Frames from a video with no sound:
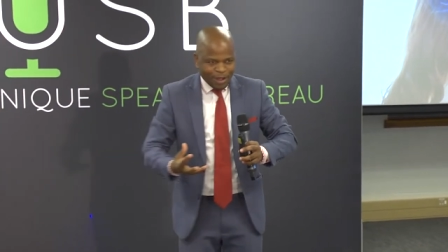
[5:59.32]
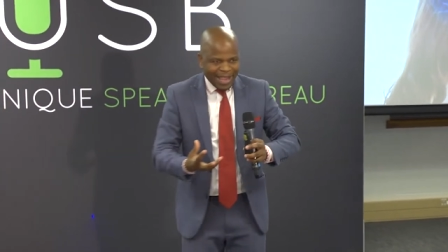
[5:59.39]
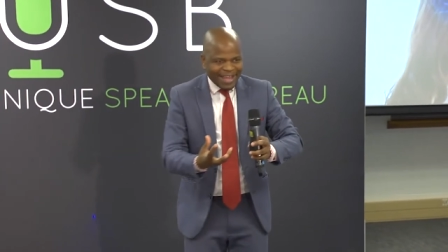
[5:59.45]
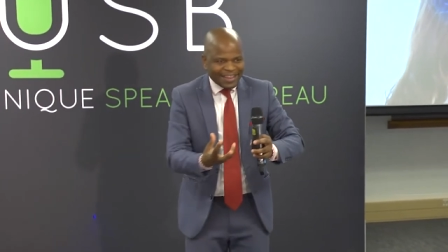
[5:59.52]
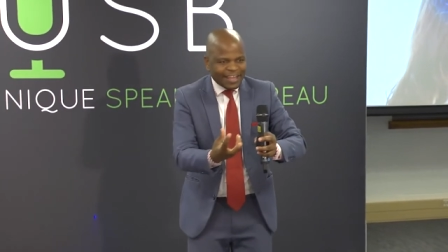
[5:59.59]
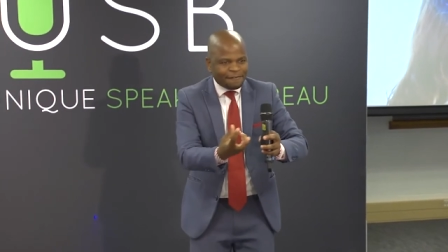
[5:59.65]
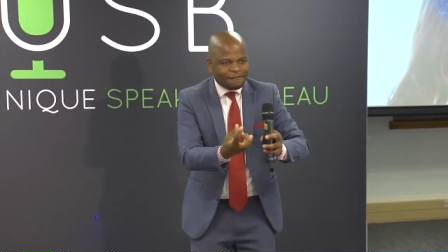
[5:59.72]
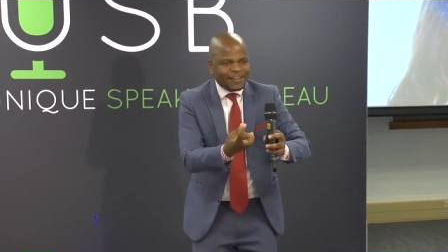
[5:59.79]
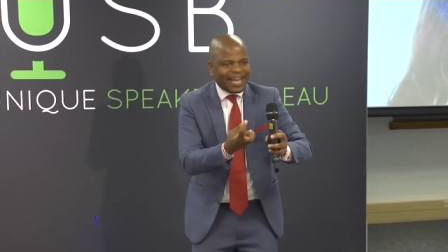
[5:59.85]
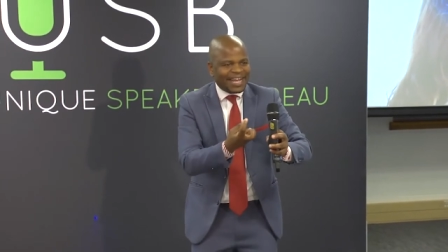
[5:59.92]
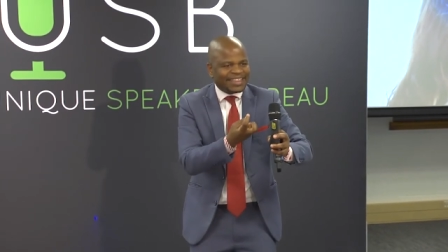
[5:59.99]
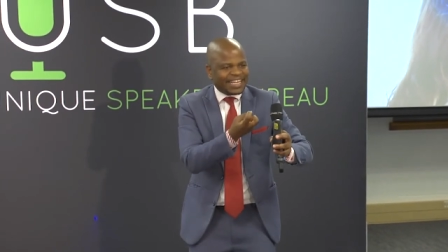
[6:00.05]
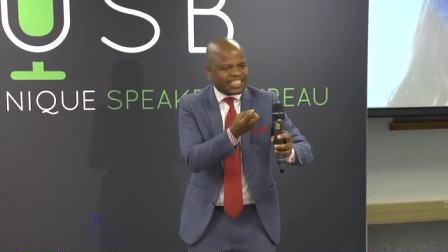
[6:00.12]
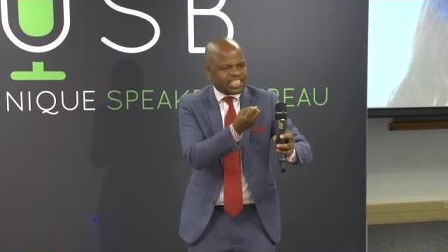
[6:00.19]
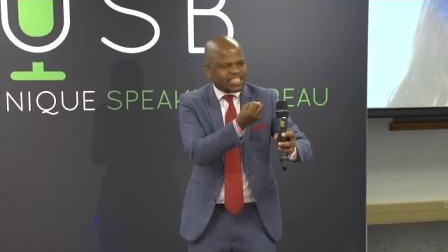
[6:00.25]
and they feel
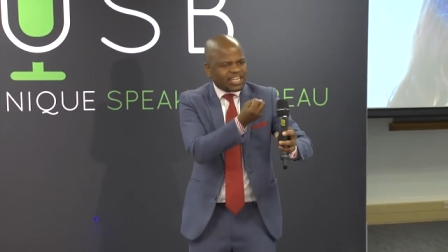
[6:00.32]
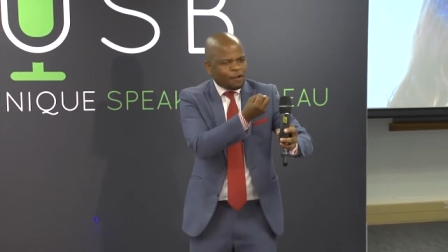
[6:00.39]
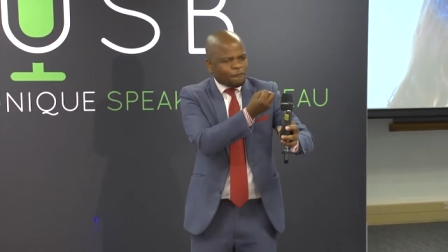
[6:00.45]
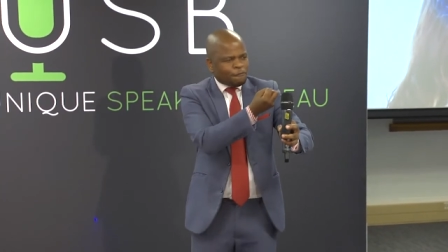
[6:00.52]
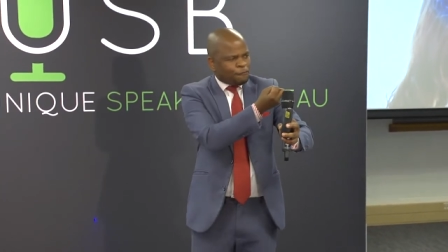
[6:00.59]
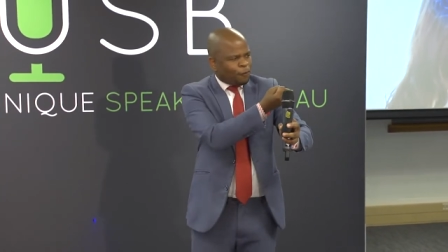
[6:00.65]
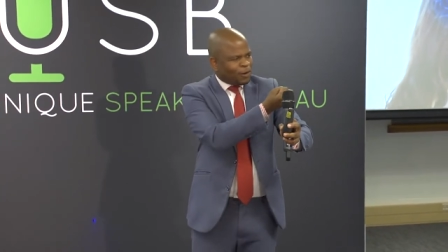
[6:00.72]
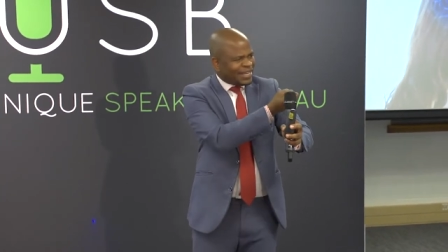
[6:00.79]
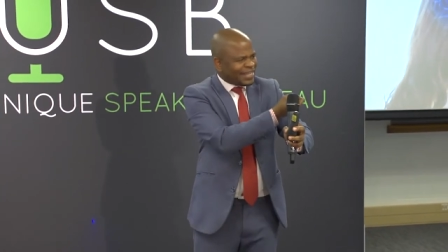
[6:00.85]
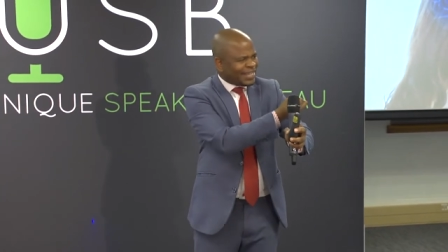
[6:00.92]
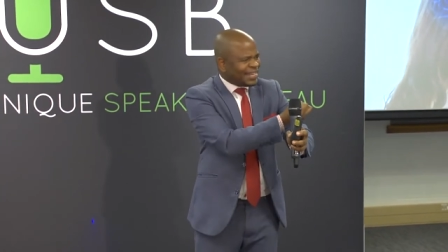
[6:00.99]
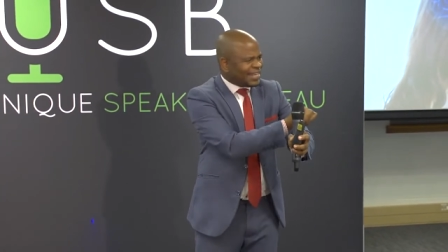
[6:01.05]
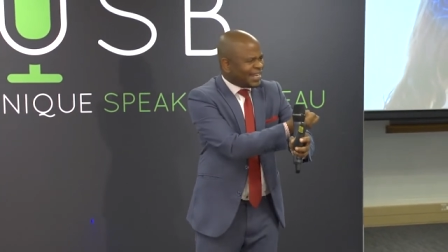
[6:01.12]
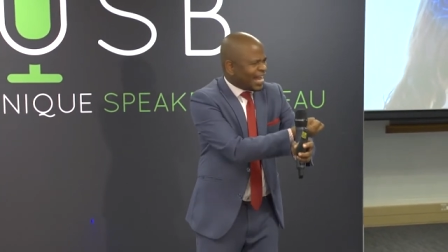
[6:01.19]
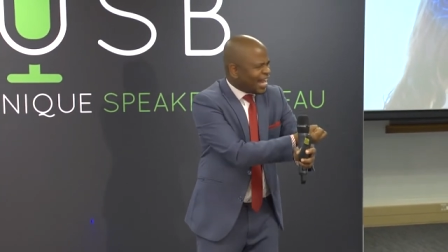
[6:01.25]
like they're just falling
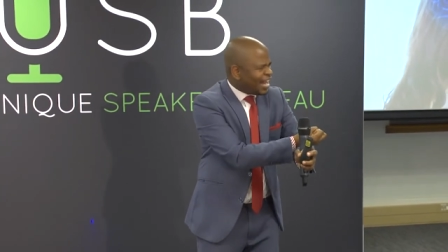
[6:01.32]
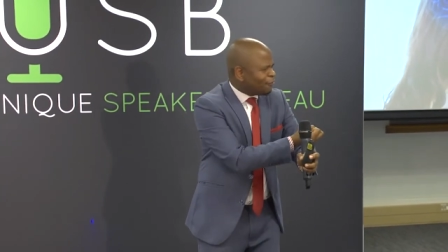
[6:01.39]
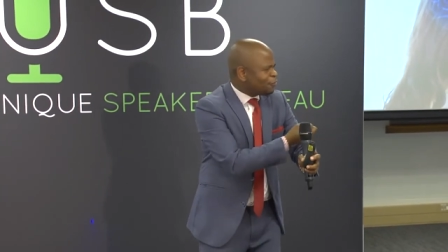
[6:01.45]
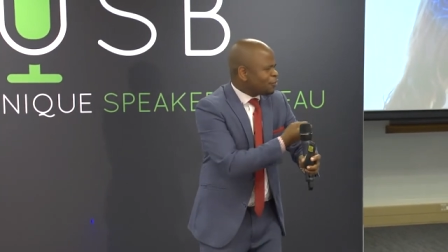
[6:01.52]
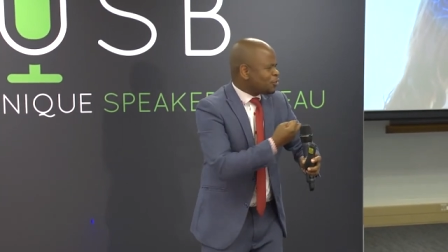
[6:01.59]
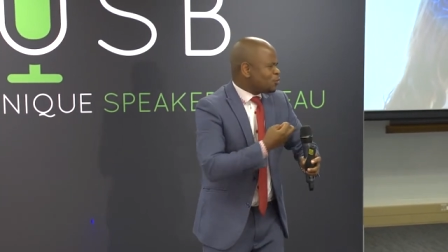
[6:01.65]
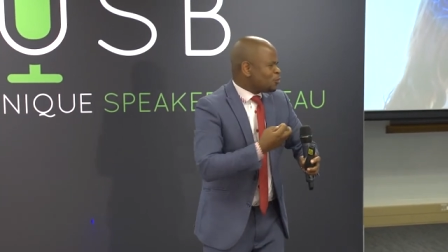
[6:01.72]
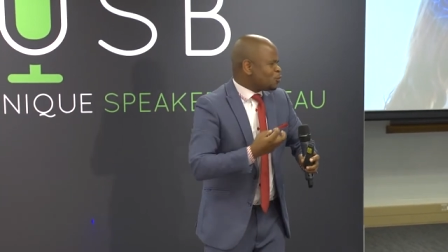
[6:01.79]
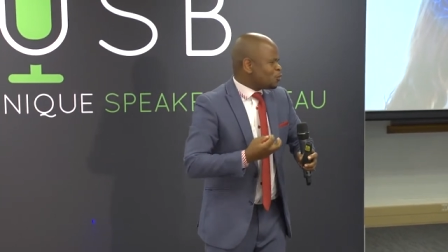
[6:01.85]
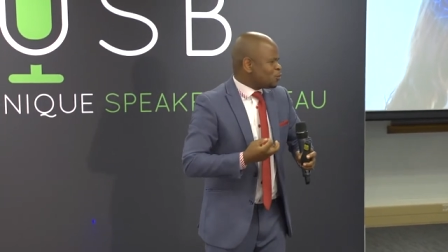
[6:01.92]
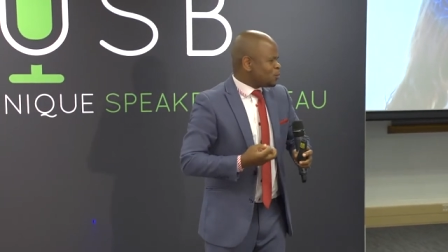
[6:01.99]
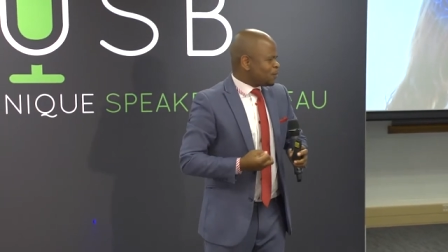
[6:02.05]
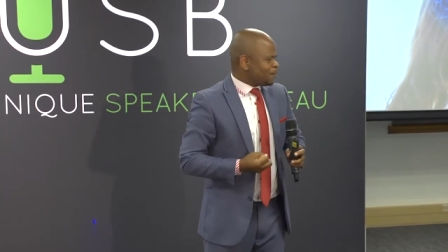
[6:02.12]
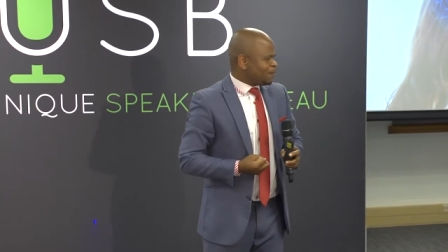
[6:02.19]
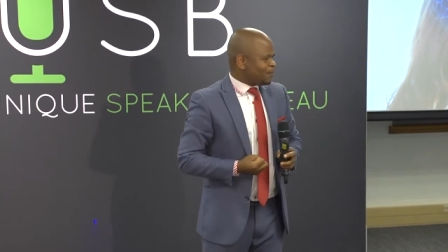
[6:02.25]
in love with you.
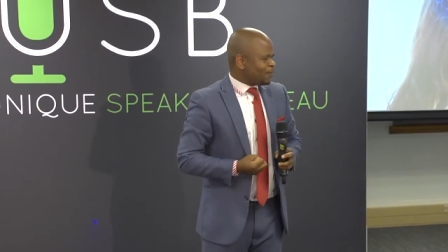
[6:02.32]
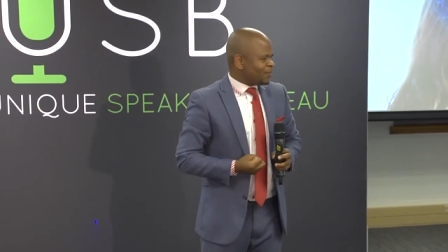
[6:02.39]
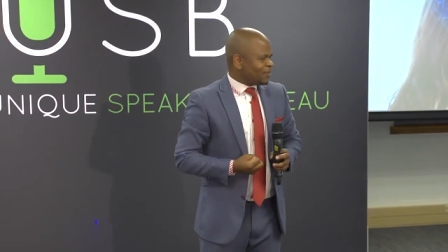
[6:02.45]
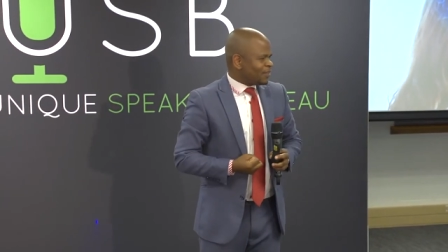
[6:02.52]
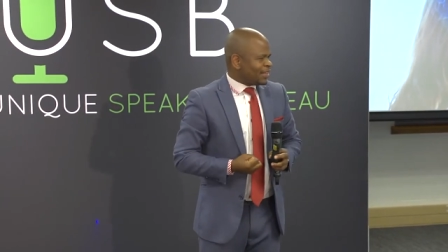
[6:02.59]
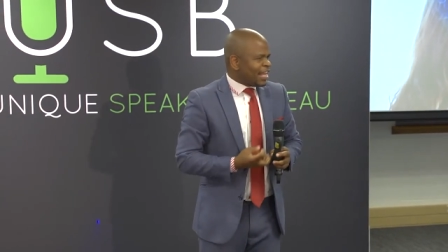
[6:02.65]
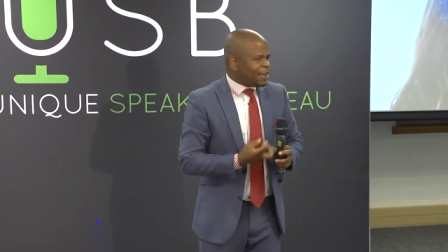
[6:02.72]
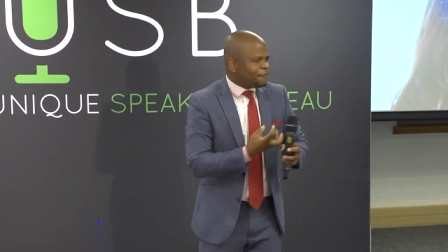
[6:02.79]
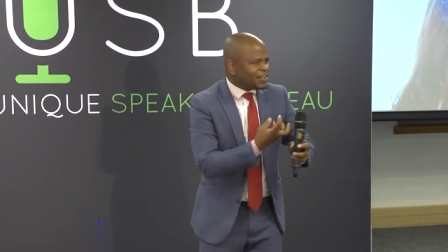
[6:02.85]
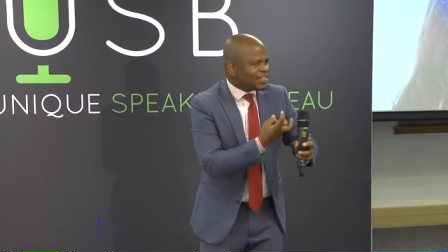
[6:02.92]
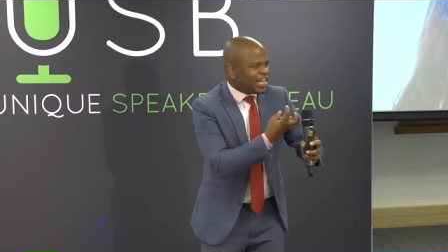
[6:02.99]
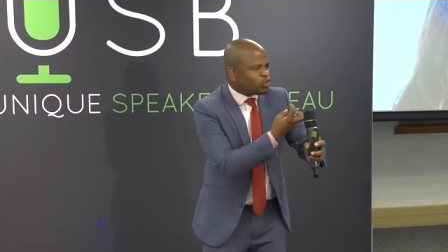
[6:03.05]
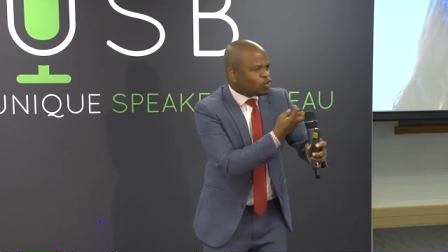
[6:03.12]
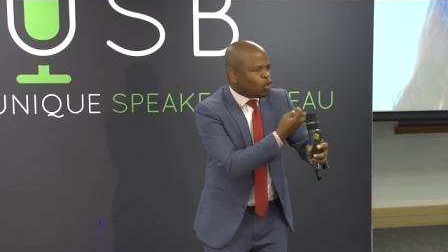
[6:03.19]
They feel that